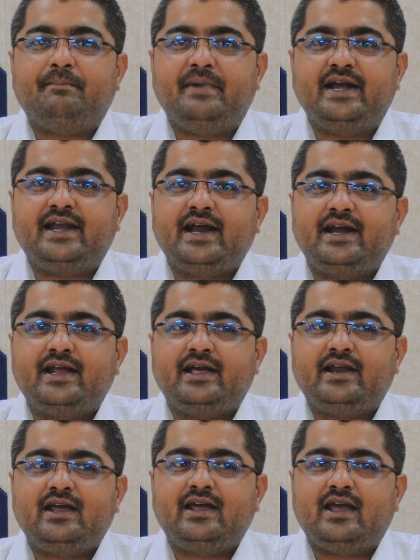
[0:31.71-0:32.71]
BTech
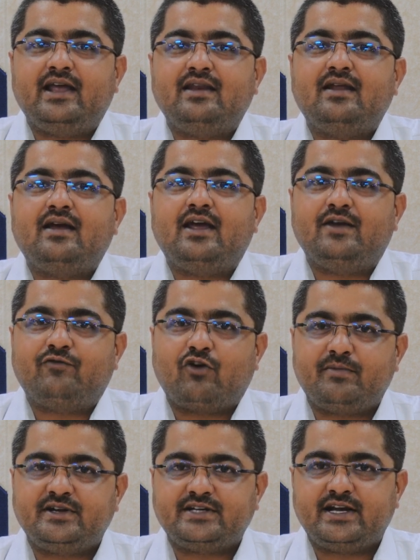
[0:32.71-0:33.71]
degree in
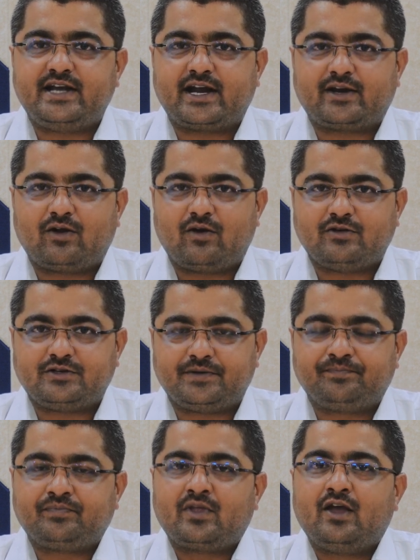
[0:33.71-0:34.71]
Information Technology.